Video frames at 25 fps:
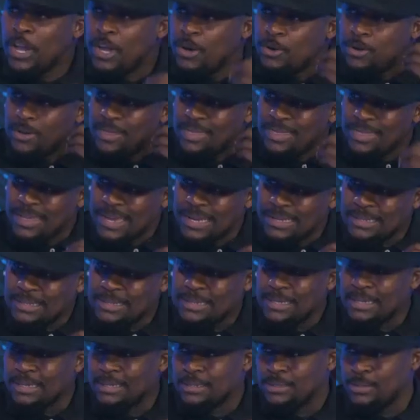and
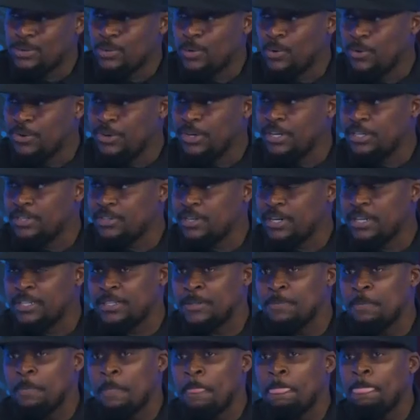authentic stories, right?
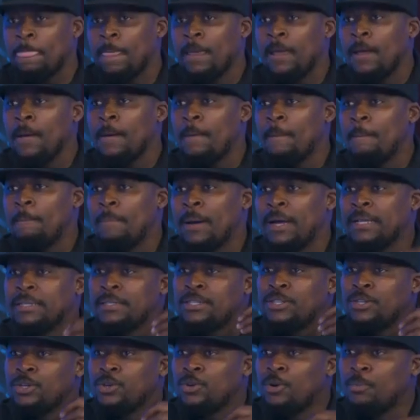
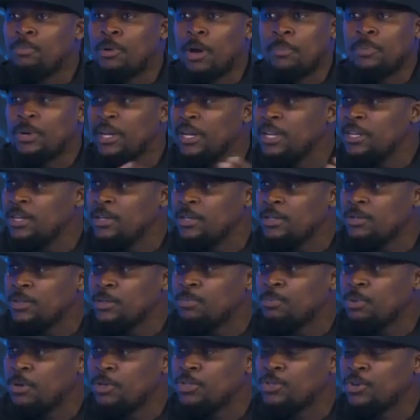But, you know,
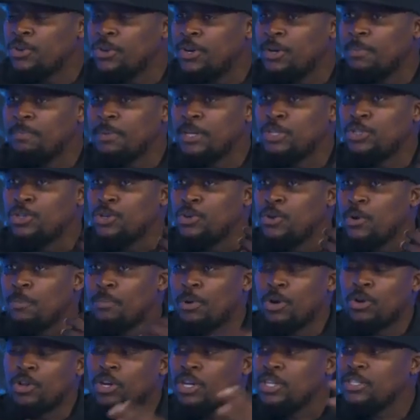
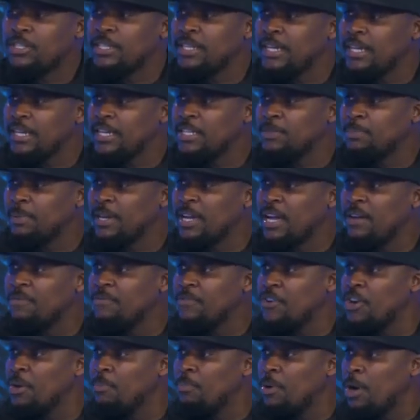podcasting has become
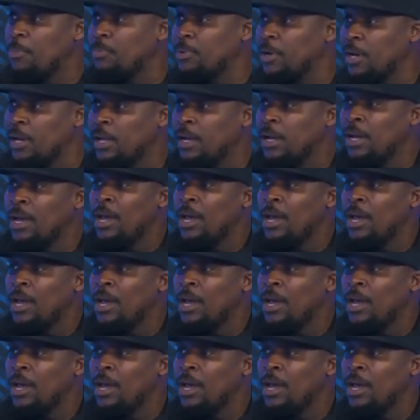very popular.